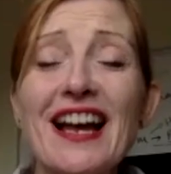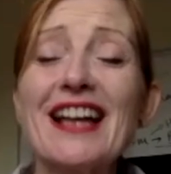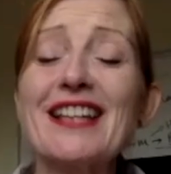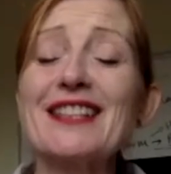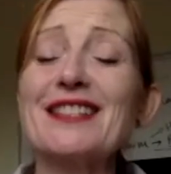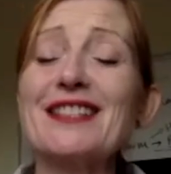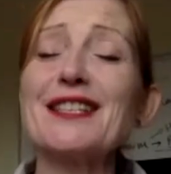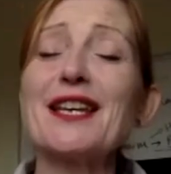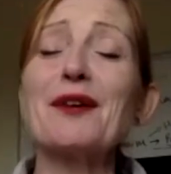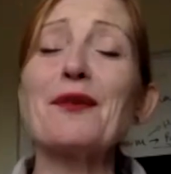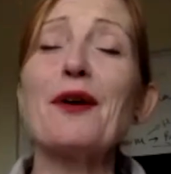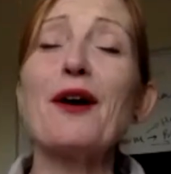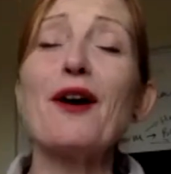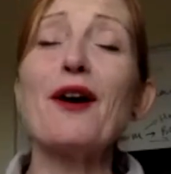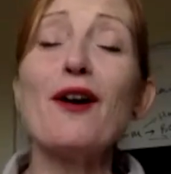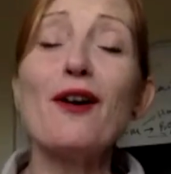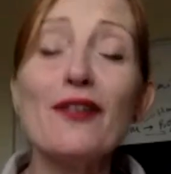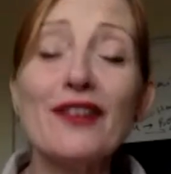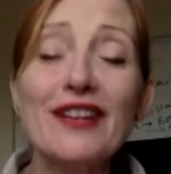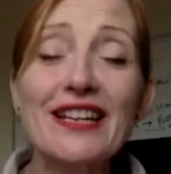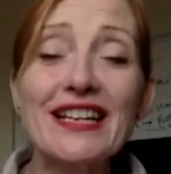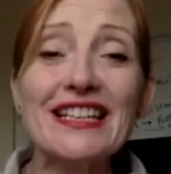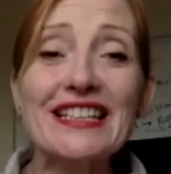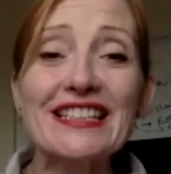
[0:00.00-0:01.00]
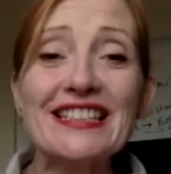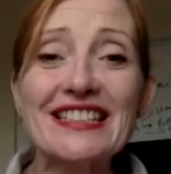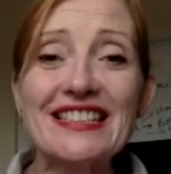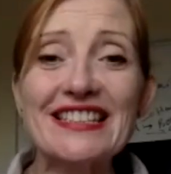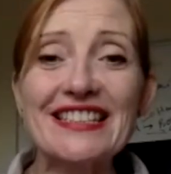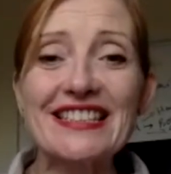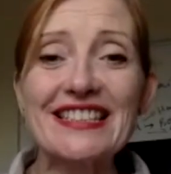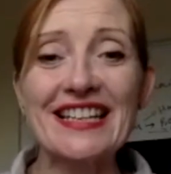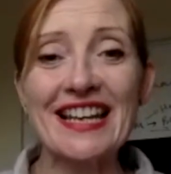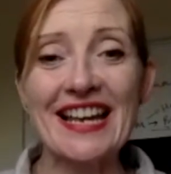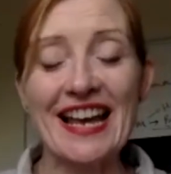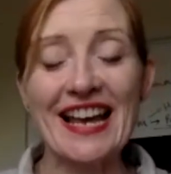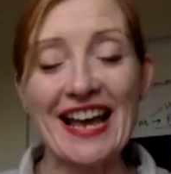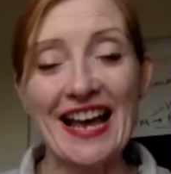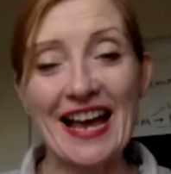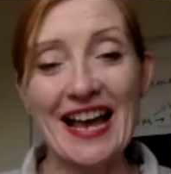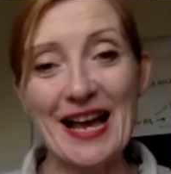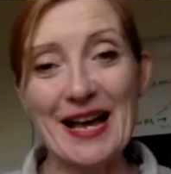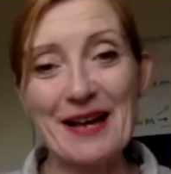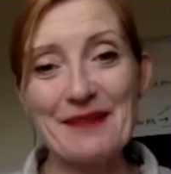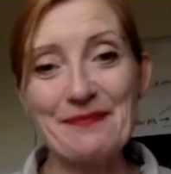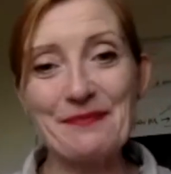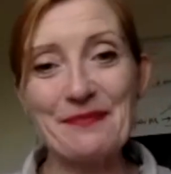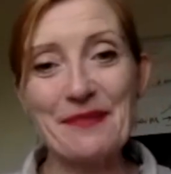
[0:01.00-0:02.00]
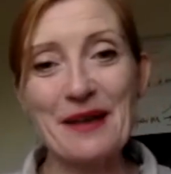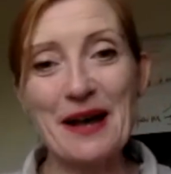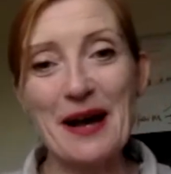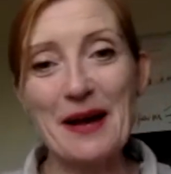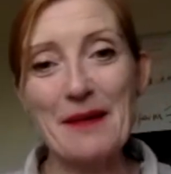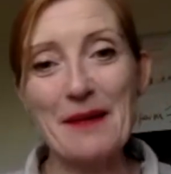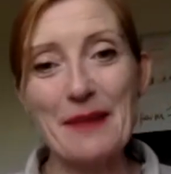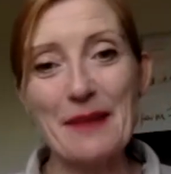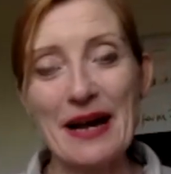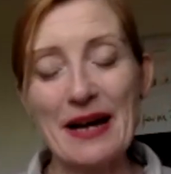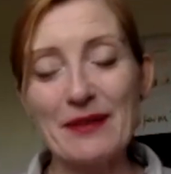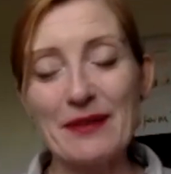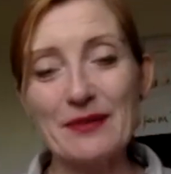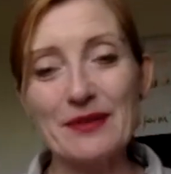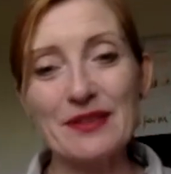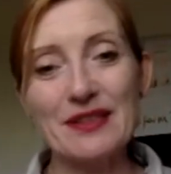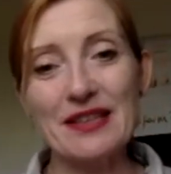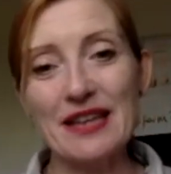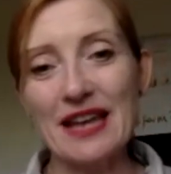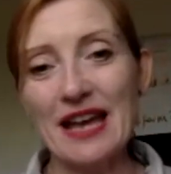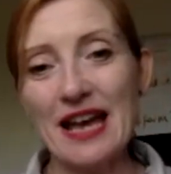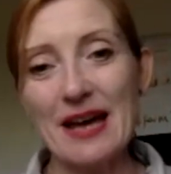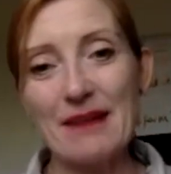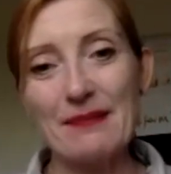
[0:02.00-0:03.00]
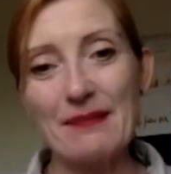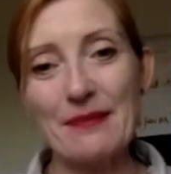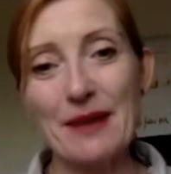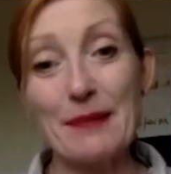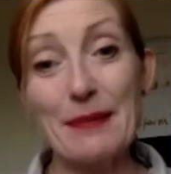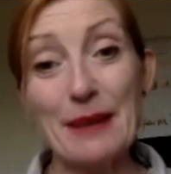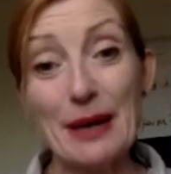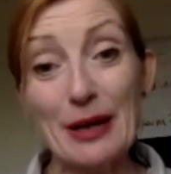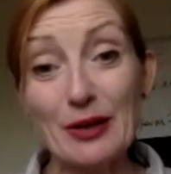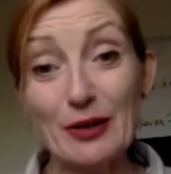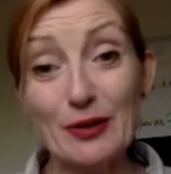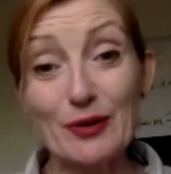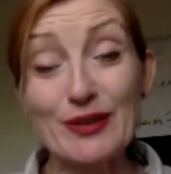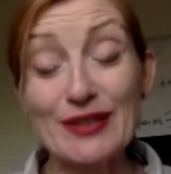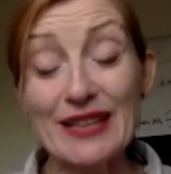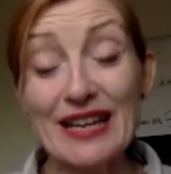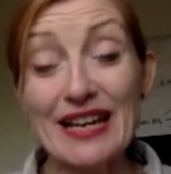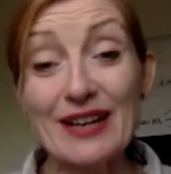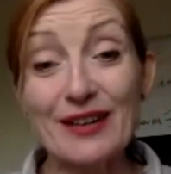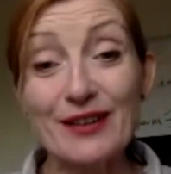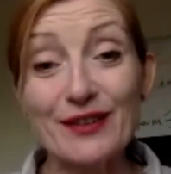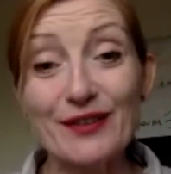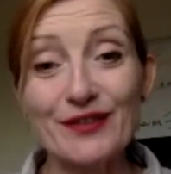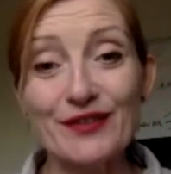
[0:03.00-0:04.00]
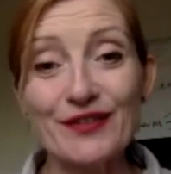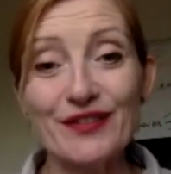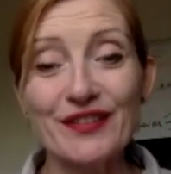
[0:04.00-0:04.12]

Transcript: and so honest about yourself.